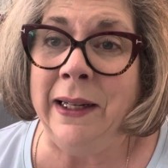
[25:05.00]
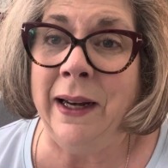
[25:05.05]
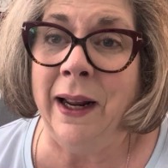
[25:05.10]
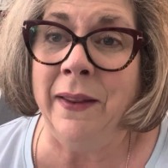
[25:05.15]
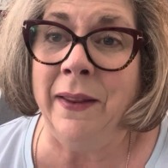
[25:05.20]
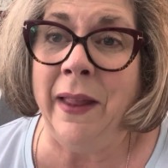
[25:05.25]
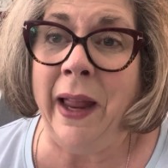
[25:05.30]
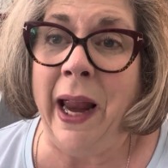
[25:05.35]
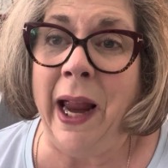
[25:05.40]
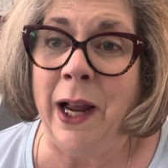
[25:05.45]

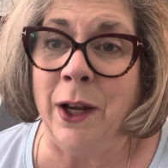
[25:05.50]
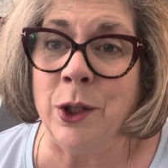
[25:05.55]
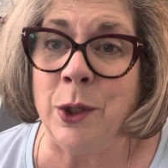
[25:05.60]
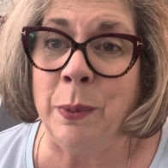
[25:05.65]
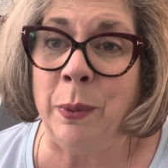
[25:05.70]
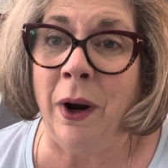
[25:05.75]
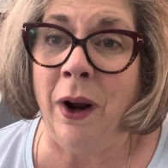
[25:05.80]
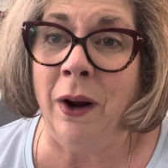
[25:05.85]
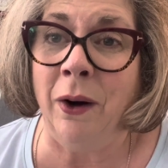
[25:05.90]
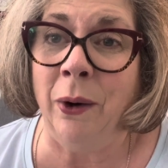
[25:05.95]
on the house
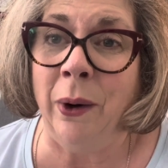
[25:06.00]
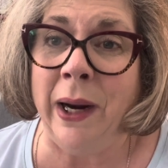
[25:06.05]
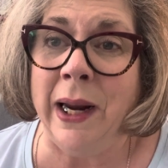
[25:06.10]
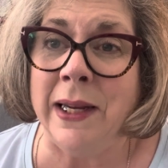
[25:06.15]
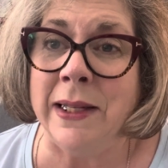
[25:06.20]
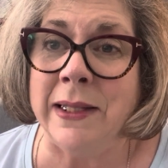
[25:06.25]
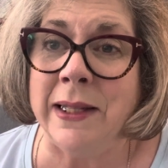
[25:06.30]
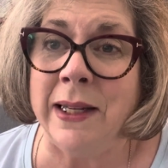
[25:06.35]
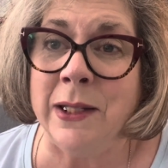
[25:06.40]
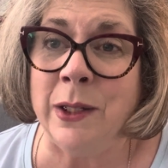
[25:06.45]

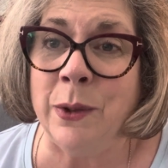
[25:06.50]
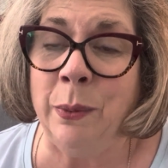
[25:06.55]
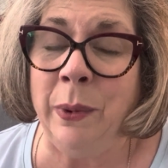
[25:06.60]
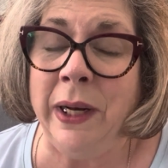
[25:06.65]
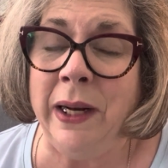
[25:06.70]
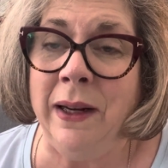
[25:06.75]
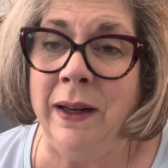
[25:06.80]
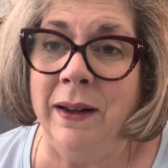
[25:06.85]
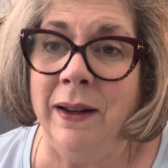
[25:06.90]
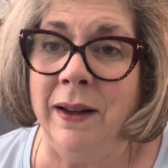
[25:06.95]
progress as
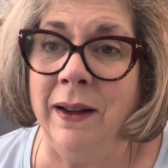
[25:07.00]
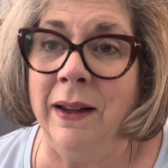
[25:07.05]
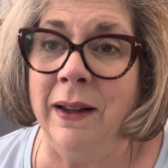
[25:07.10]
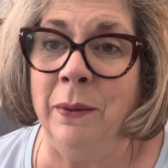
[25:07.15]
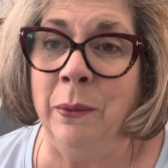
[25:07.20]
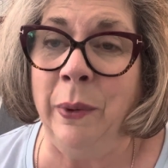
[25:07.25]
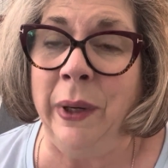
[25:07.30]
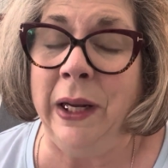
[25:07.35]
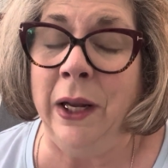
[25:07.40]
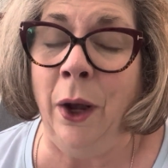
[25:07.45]
we
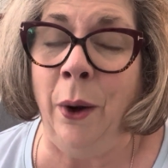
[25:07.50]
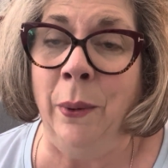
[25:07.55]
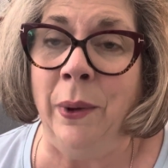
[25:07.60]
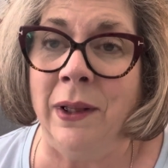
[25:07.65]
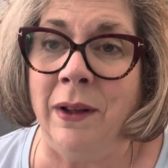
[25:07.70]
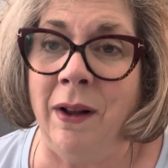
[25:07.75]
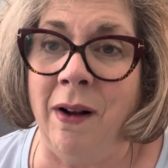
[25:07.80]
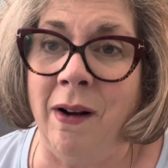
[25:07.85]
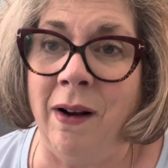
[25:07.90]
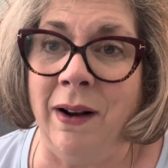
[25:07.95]
go
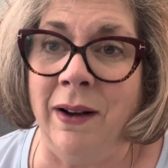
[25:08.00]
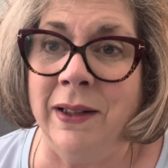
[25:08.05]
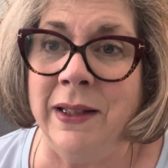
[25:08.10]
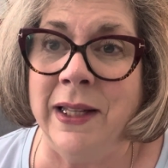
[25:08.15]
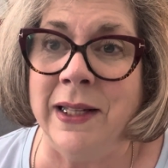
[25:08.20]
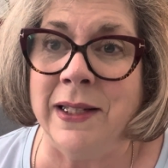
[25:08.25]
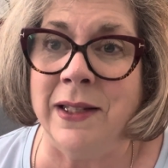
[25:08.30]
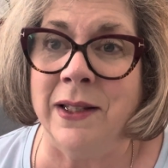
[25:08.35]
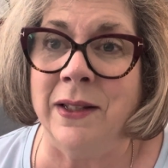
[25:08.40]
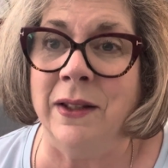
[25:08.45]
along
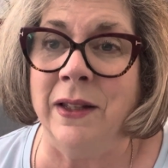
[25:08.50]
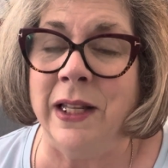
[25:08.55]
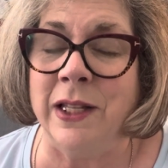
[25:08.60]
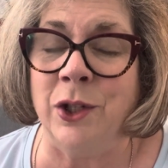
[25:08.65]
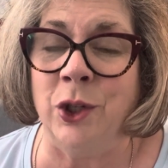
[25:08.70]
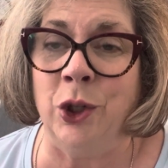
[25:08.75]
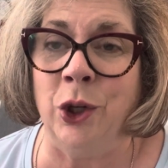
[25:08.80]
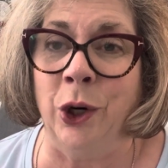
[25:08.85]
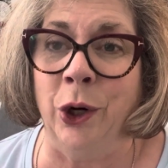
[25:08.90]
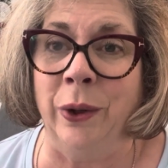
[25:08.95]

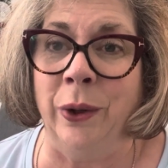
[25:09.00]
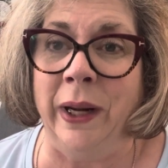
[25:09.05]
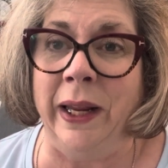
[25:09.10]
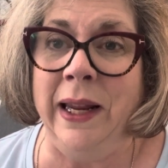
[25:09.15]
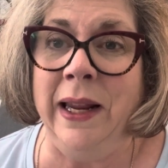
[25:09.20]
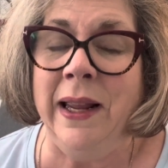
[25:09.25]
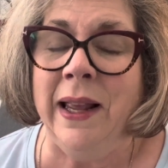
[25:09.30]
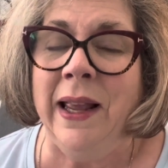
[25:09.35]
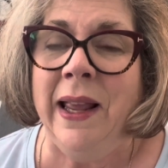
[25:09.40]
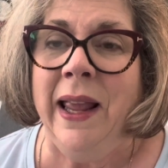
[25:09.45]
this
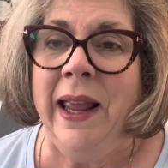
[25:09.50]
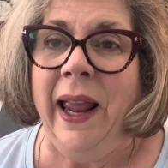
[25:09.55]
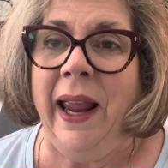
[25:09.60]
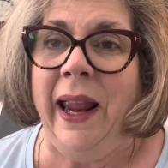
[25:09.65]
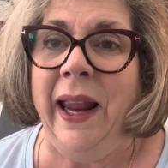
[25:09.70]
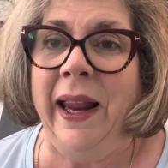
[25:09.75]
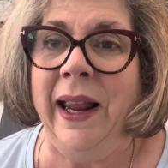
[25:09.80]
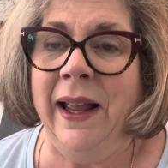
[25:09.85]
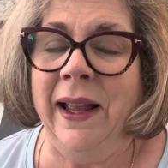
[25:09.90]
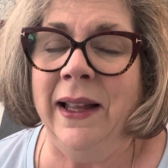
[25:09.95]
journey.
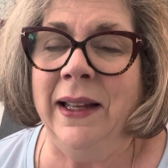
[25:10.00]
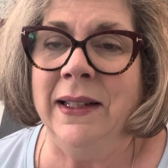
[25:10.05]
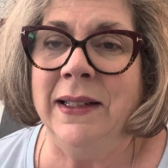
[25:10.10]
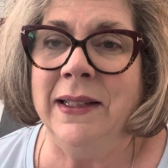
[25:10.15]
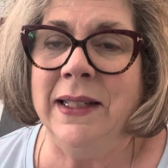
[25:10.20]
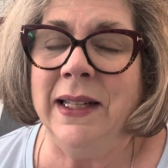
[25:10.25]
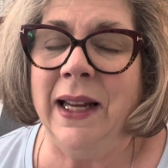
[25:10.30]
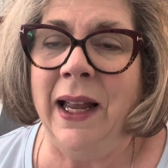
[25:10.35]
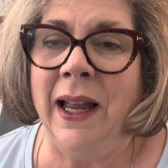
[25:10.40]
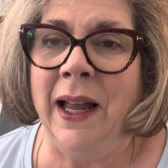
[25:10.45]

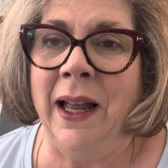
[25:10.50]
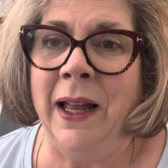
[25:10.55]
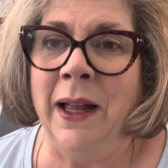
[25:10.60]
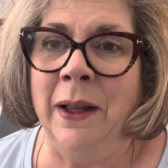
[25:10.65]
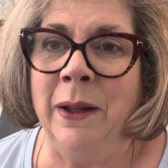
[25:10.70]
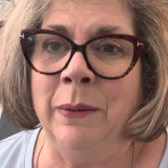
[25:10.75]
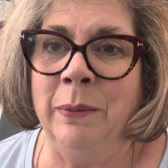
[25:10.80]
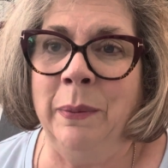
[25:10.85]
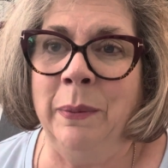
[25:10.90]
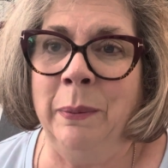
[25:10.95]
And
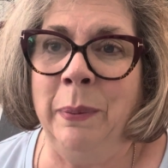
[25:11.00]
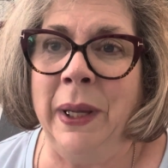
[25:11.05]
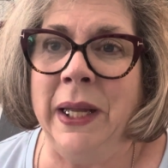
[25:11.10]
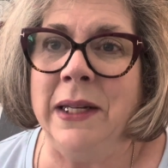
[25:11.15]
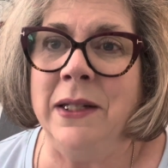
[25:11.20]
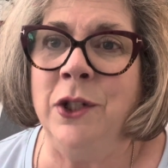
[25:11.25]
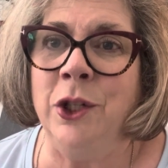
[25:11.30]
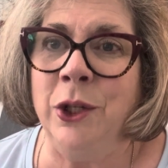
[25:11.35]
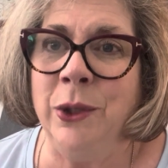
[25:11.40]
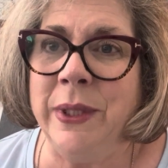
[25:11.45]

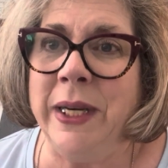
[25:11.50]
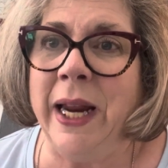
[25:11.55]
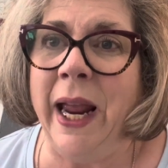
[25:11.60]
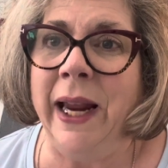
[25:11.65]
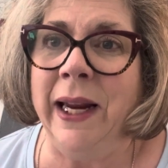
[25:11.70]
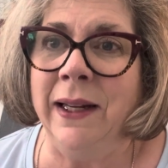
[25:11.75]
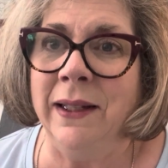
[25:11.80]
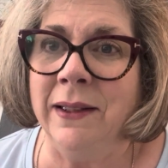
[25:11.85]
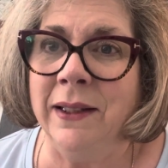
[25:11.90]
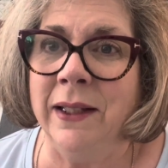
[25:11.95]
but do
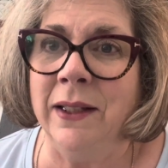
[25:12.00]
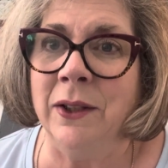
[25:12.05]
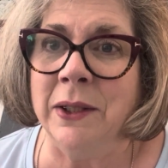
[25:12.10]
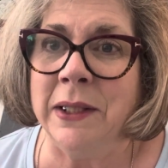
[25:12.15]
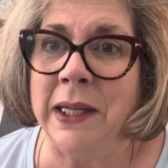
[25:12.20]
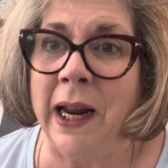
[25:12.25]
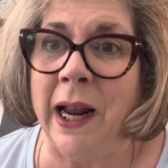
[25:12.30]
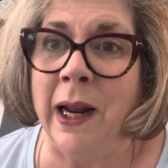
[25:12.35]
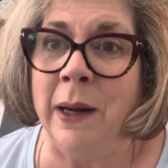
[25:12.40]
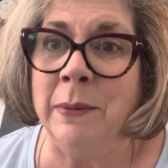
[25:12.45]
take a little
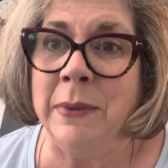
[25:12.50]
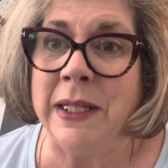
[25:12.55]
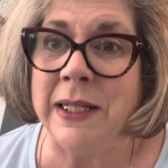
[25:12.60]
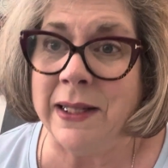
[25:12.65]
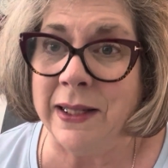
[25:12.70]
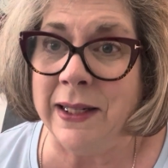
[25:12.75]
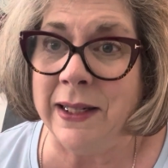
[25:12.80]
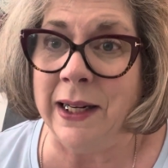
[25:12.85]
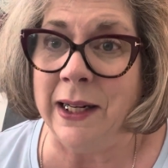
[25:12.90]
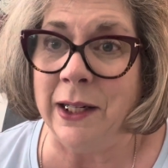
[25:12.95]
time to
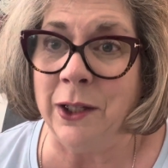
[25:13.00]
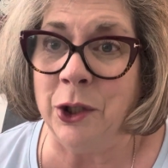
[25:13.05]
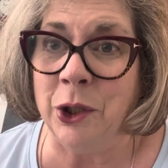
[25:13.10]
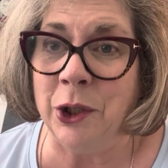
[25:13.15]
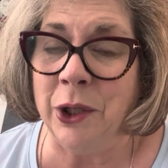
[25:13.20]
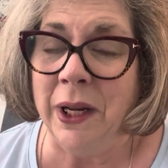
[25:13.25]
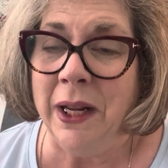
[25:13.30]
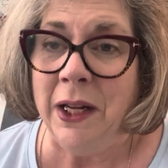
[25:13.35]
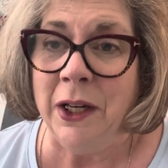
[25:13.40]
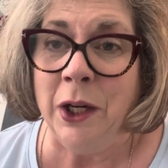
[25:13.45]

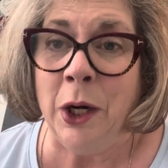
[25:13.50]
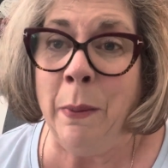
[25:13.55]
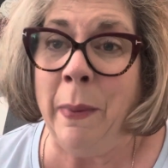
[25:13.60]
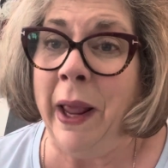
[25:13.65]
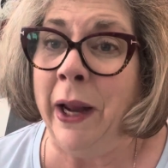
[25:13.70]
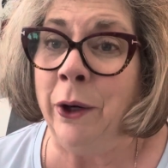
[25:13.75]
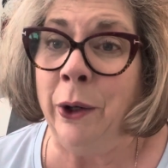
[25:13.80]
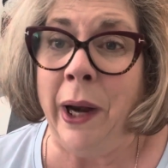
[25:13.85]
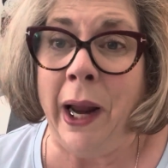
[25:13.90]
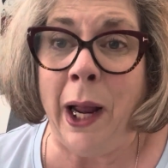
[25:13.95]
stitch. No
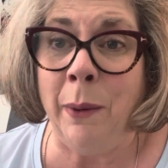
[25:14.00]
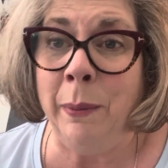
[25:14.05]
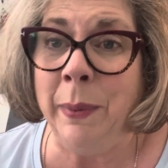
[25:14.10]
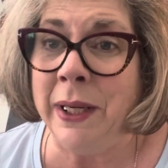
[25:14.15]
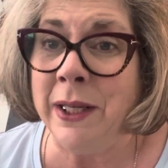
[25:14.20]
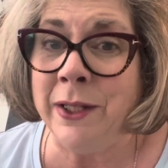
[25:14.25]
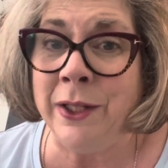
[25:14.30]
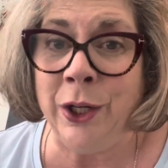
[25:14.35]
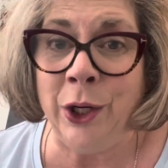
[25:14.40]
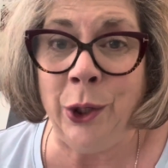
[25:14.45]
matter how
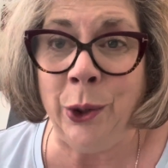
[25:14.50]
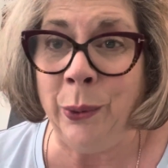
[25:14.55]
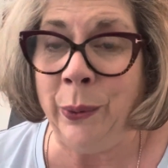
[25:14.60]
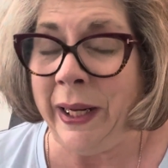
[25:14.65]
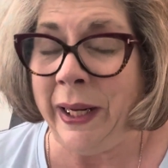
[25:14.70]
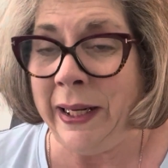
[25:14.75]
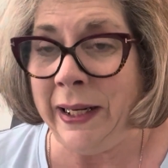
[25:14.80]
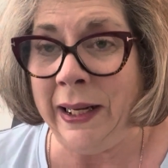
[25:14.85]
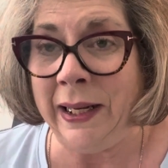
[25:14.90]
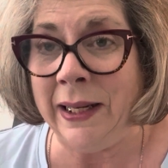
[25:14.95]
busy your
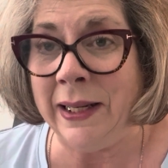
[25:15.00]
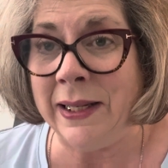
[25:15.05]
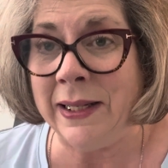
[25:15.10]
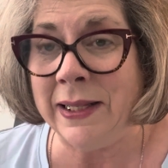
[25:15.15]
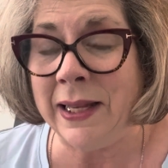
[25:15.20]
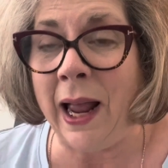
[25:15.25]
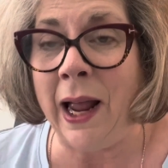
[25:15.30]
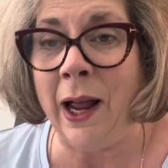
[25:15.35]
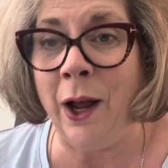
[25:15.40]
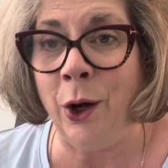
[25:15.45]
week is,
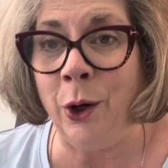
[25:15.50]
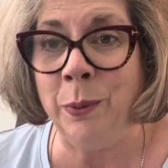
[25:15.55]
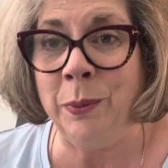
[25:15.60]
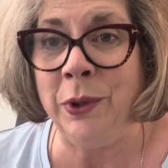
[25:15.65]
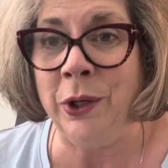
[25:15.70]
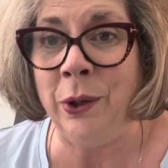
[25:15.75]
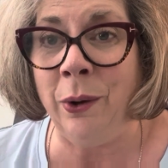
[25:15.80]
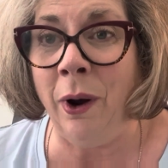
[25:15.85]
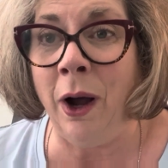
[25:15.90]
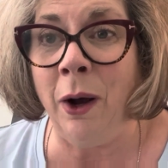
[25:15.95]
I hope
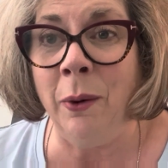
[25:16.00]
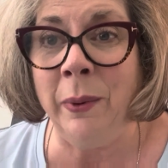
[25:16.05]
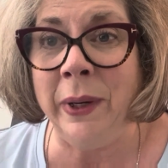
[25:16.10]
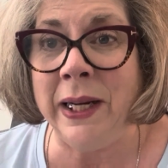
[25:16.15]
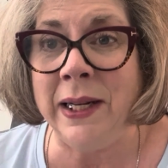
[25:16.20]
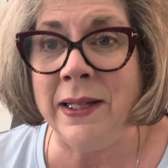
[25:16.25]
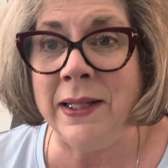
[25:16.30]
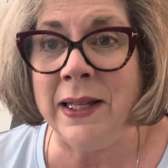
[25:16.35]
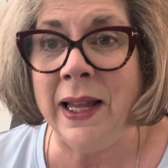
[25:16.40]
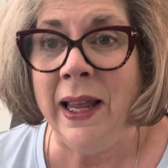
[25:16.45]
you
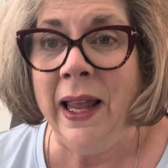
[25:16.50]
always